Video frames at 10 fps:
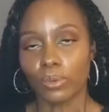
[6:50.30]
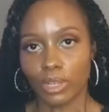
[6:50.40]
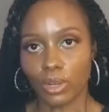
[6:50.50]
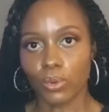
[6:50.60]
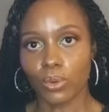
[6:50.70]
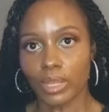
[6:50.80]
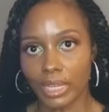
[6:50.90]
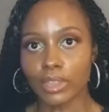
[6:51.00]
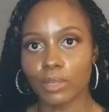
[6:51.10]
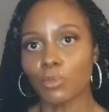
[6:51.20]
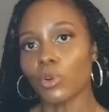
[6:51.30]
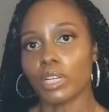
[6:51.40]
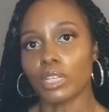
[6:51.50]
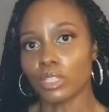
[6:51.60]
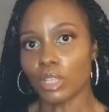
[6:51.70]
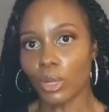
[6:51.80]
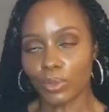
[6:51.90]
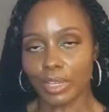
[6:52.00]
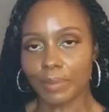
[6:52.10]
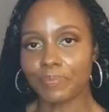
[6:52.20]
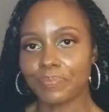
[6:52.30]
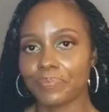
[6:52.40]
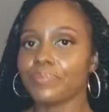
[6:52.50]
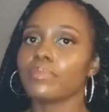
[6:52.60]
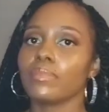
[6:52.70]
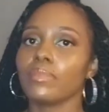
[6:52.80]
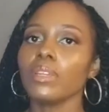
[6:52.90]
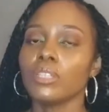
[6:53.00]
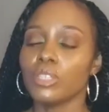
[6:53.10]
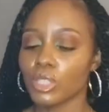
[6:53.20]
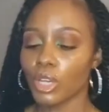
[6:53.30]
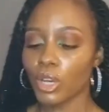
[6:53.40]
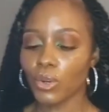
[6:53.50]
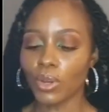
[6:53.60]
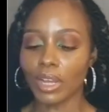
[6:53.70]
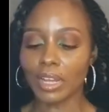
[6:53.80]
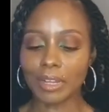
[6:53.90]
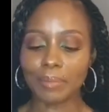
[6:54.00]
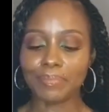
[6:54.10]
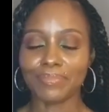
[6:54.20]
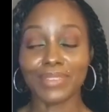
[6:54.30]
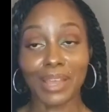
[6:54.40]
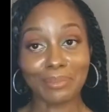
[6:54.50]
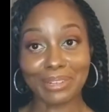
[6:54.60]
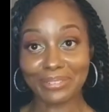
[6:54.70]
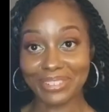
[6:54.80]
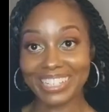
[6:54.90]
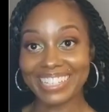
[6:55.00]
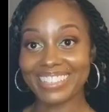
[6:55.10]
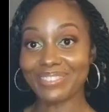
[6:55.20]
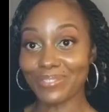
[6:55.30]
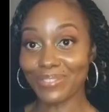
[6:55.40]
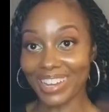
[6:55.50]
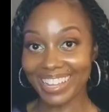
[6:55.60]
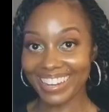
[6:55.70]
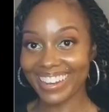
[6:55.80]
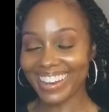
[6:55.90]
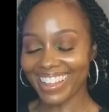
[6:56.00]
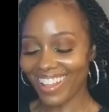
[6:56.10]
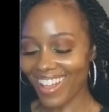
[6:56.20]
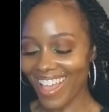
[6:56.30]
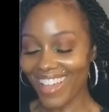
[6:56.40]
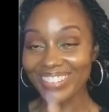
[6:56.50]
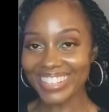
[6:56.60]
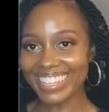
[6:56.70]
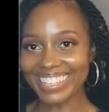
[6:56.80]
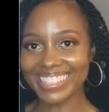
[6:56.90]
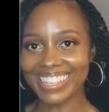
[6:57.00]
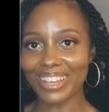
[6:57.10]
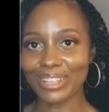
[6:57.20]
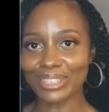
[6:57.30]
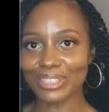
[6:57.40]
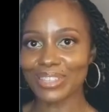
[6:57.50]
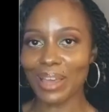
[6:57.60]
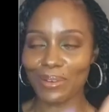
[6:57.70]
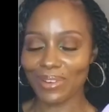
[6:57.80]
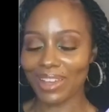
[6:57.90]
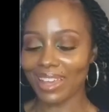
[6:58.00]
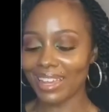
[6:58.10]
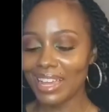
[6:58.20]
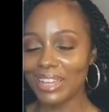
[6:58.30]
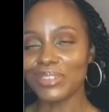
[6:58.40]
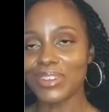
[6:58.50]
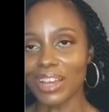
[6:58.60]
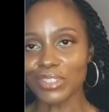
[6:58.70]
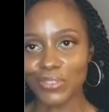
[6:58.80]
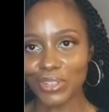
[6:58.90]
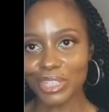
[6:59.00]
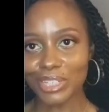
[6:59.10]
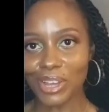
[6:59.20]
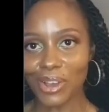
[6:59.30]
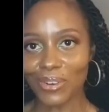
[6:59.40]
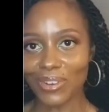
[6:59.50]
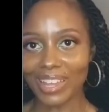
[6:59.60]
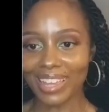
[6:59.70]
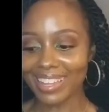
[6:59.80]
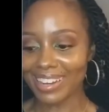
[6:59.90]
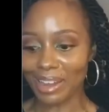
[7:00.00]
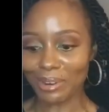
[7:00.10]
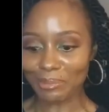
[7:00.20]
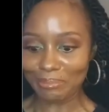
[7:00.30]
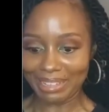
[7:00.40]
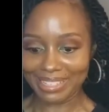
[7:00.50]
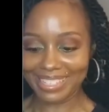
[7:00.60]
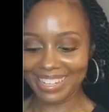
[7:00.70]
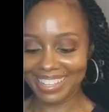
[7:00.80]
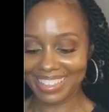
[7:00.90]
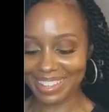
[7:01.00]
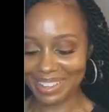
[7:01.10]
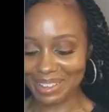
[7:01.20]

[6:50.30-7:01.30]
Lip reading: you know, in the mornings only. So now I'm going to read what everything entails. That way you guys fully know and I don't mess anything